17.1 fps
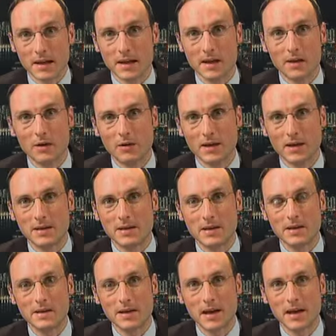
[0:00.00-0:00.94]
you know, there's
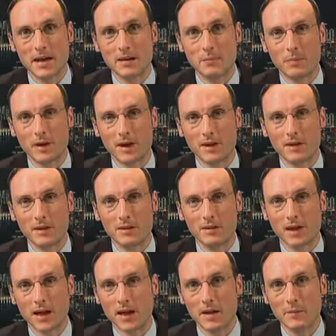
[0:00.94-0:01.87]
the saying, "Bide your
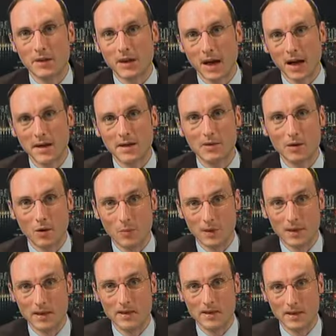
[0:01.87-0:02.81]
time and hide your
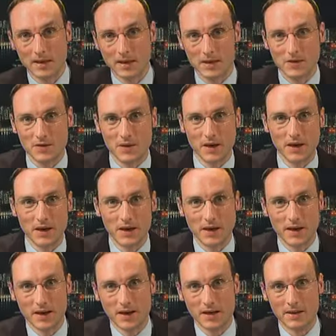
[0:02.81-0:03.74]
abilities."
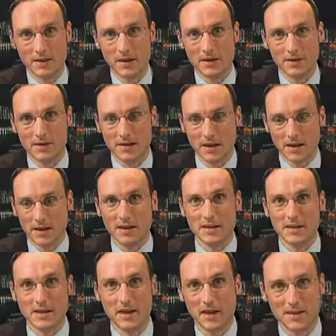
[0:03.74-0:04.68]
Uh, in in
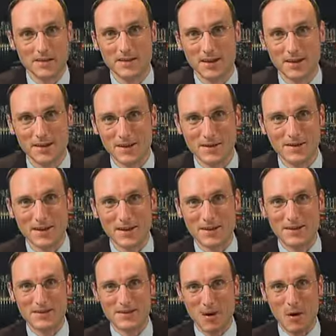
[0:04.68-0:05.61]
Chinese, I can't say it in
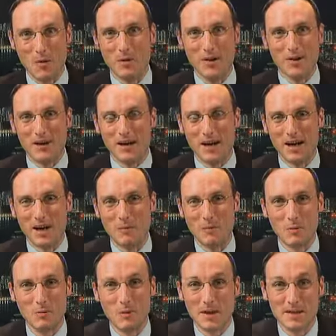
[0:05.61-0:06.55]
Chinese though, uh,
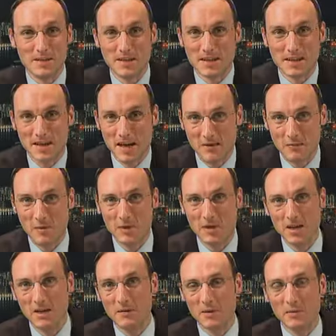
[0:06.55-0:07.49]
but basically they have
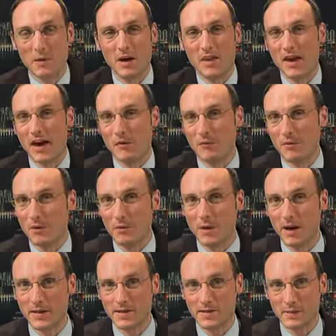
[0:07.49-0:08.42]
been living by that for
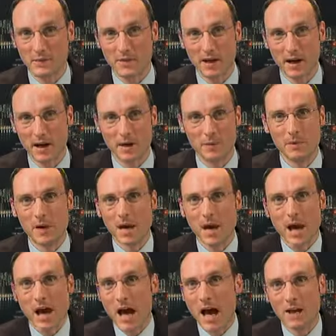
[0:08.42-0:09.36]
quite some time.
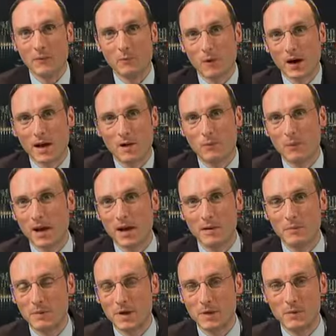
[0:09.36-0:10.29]
And while
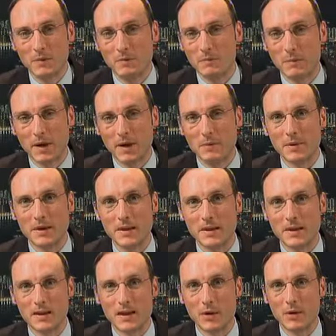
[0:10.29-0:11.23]
while people maybe,
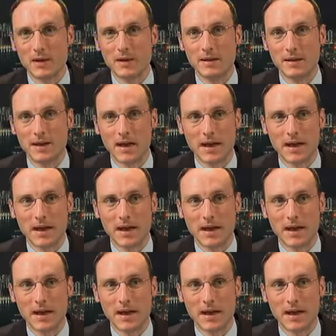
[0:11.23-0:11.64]
you know, in in